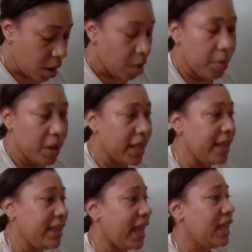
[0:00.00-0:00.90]
But
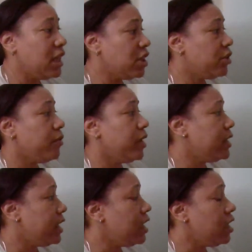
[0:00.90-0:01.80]
like that kitchen
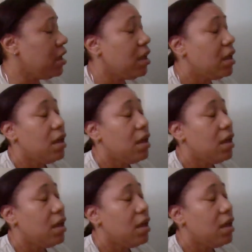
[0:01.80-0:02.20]
right there,